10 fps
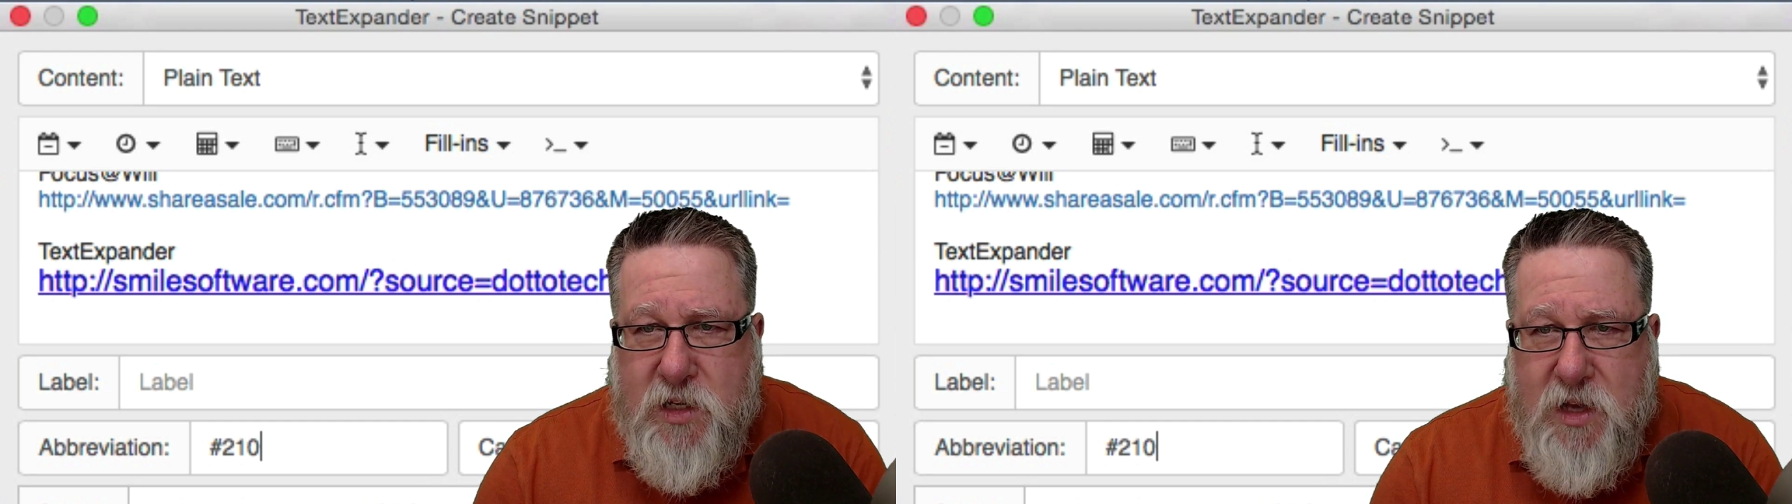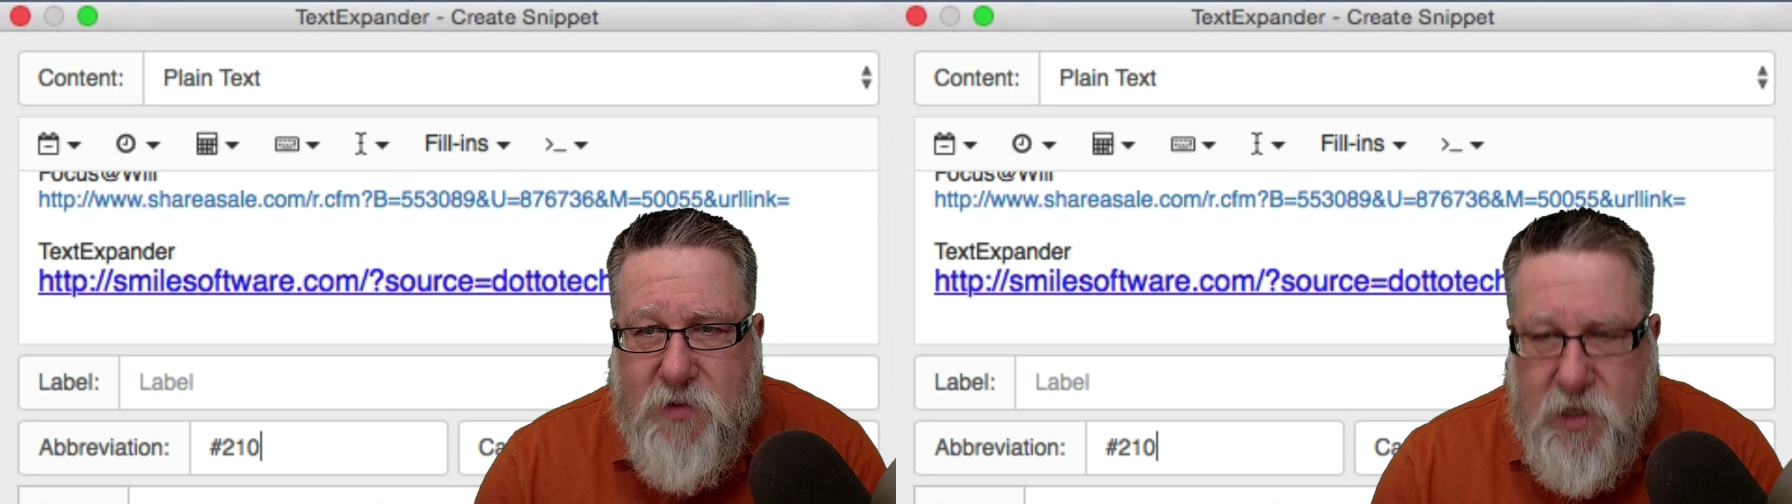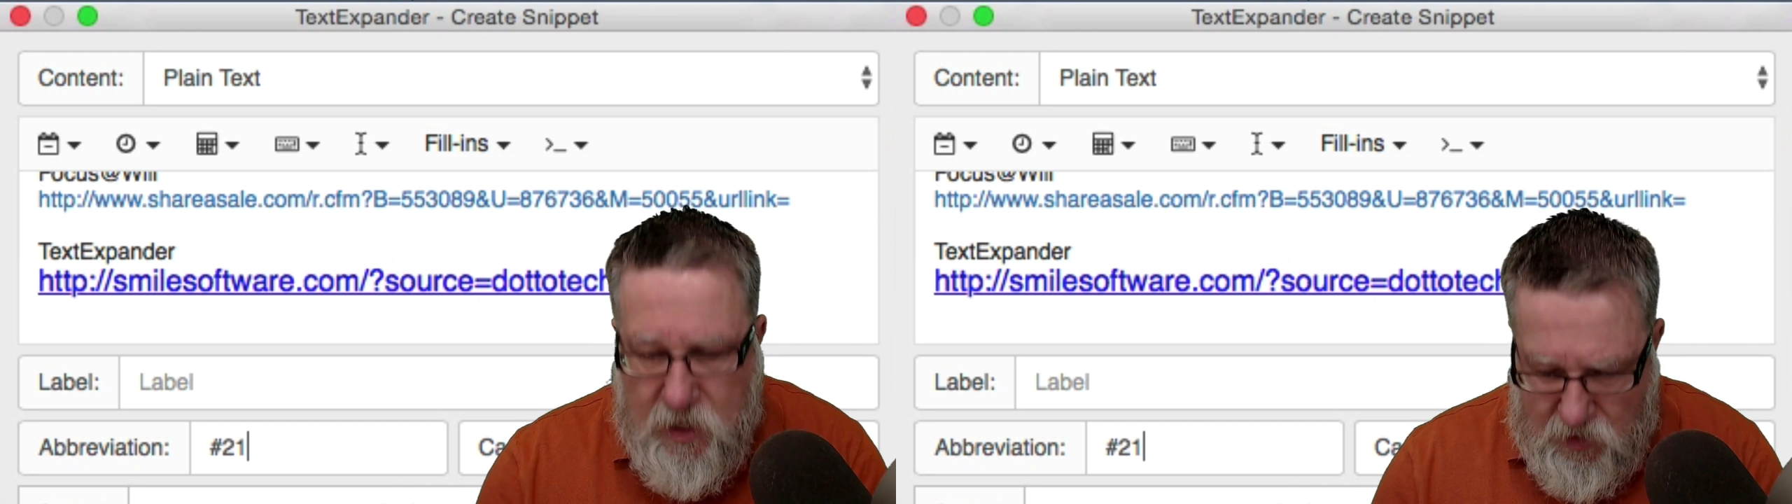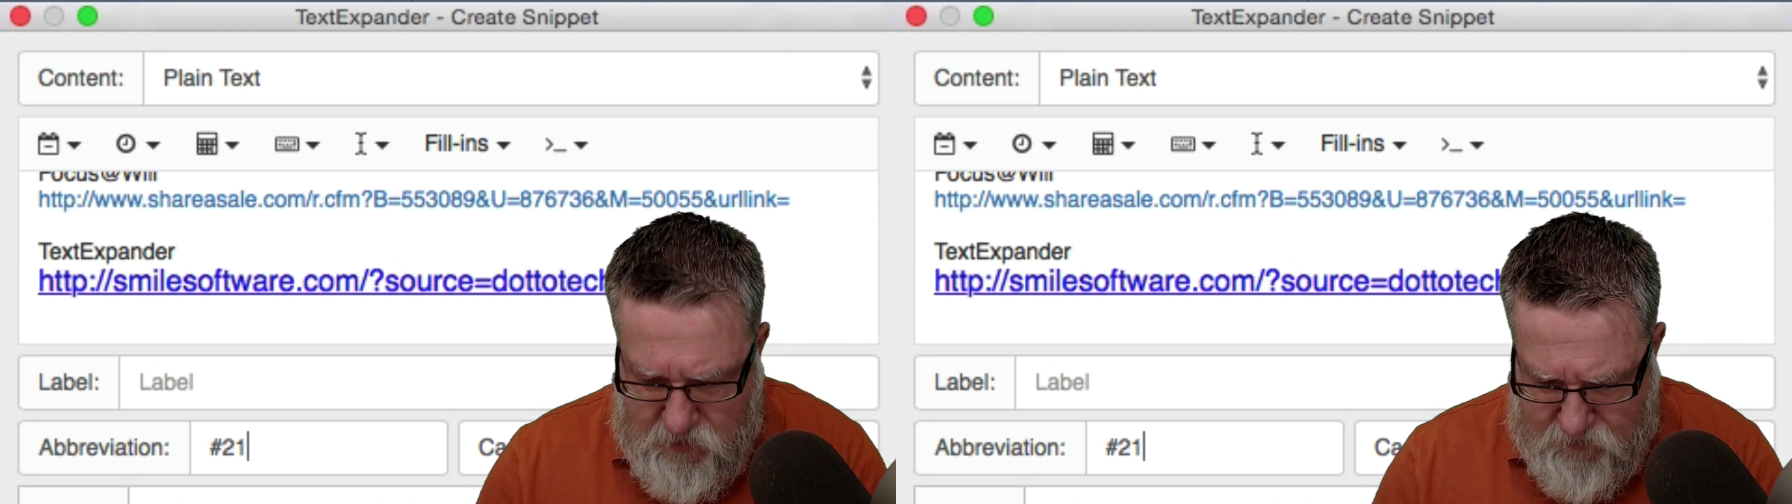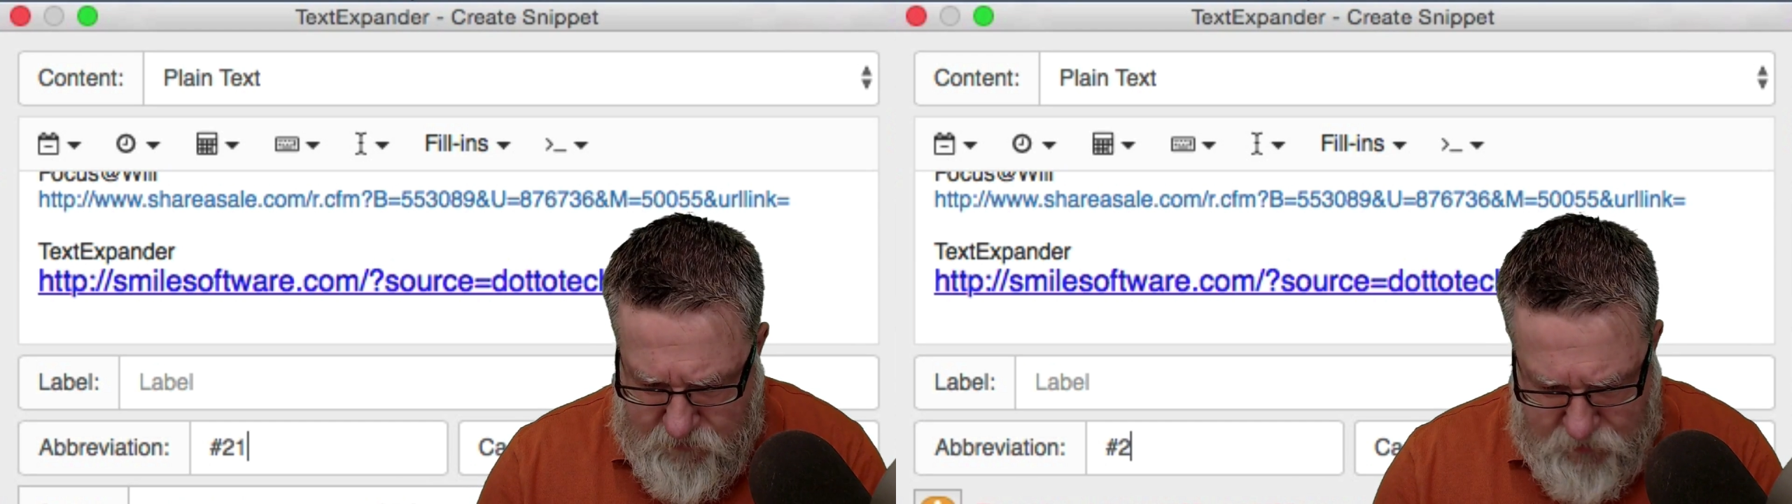seventeen.
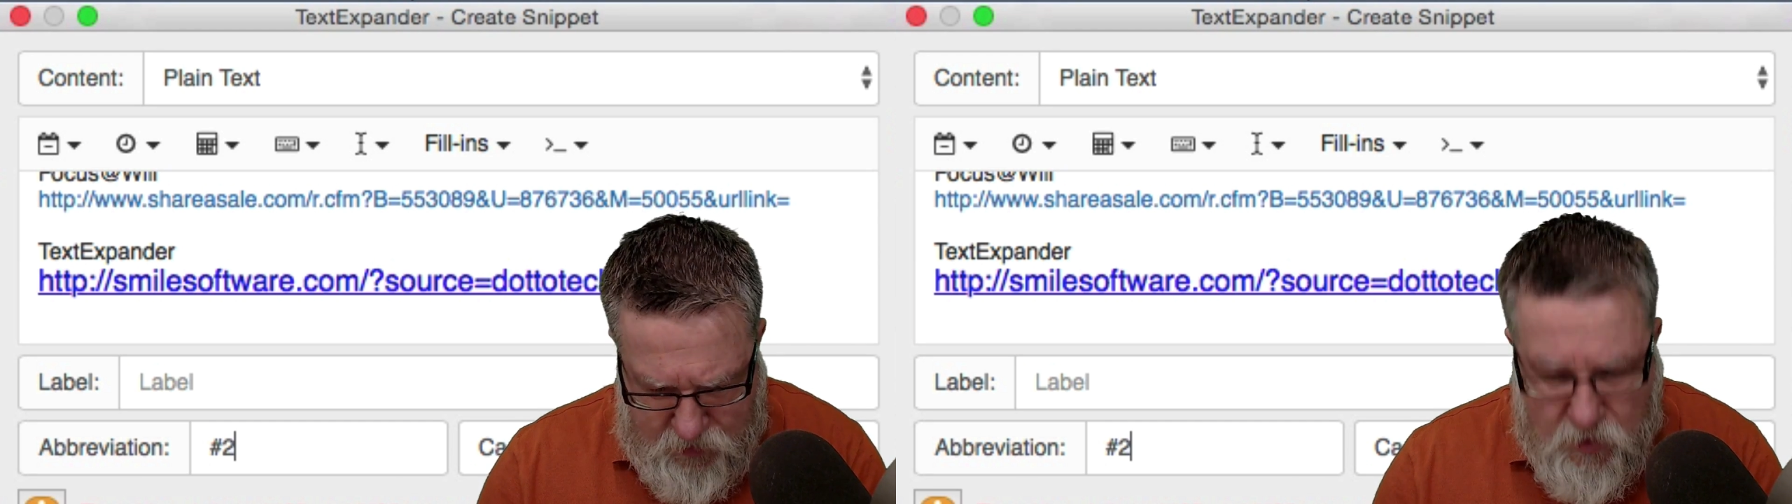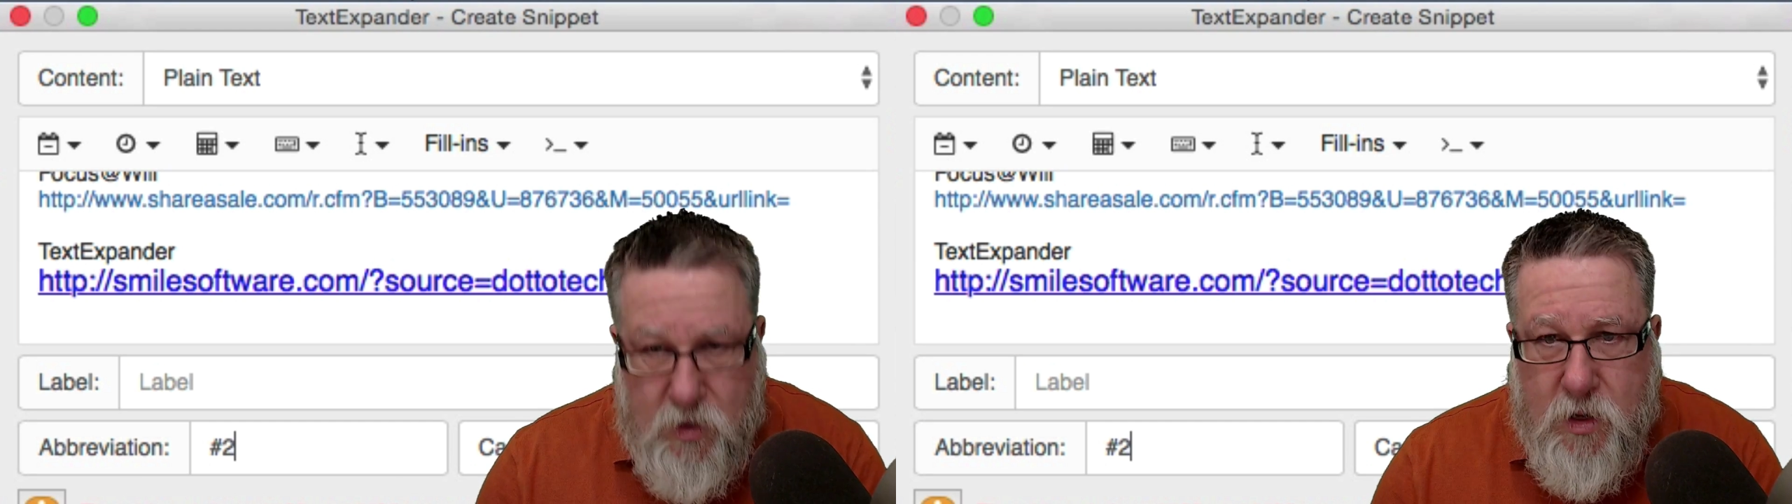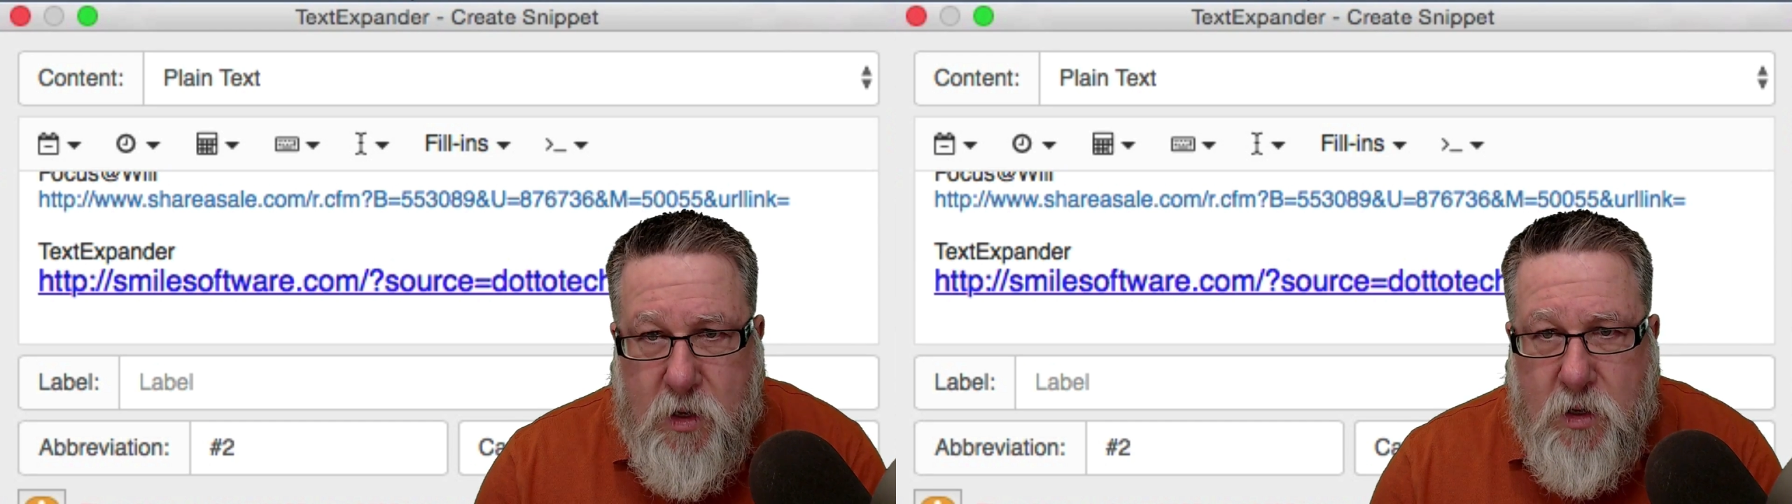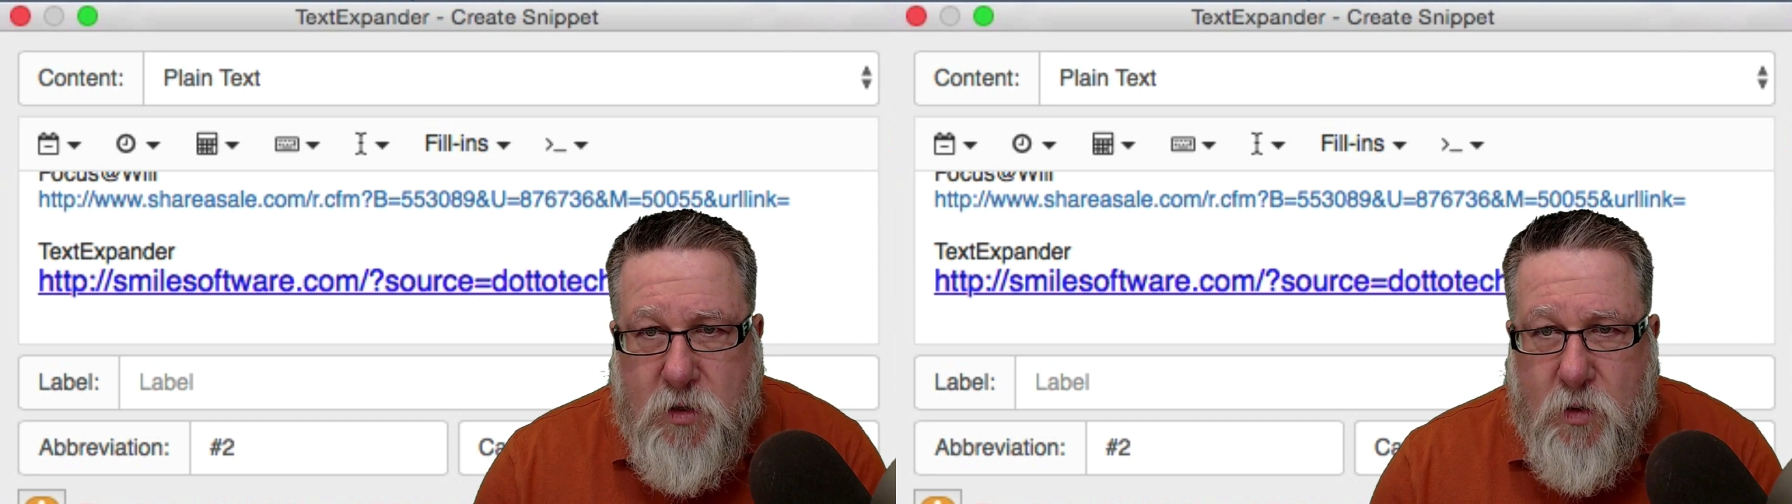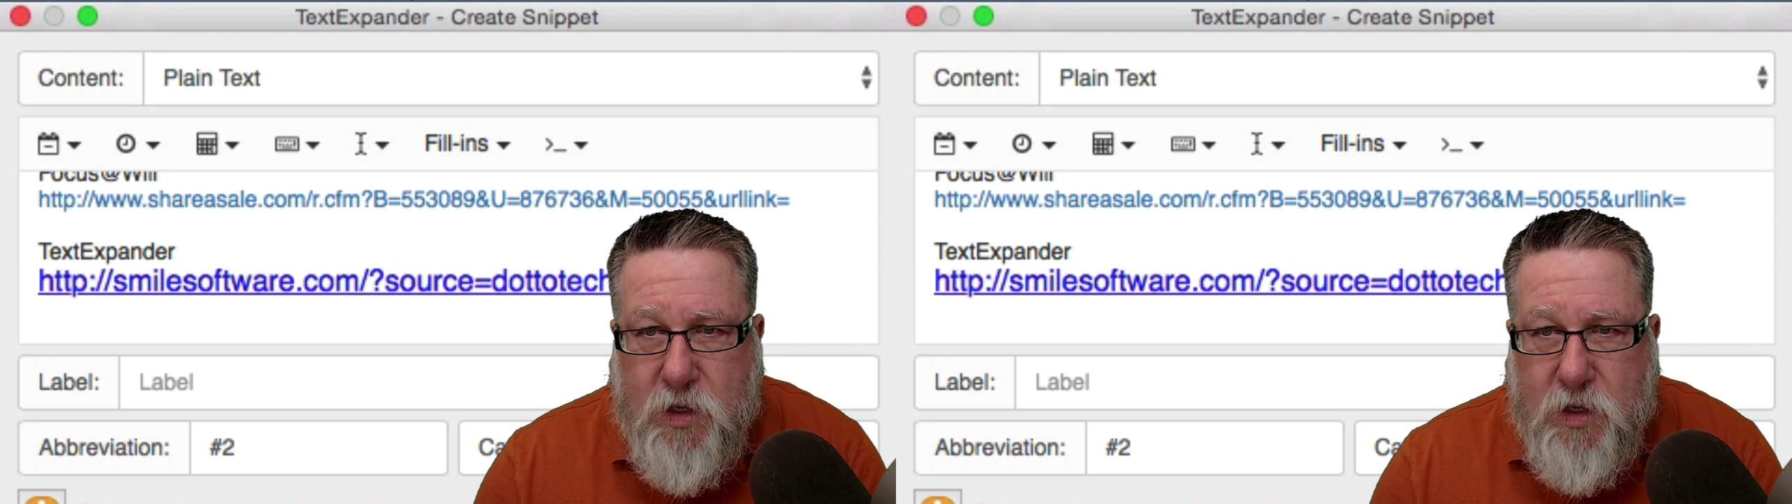Sorry,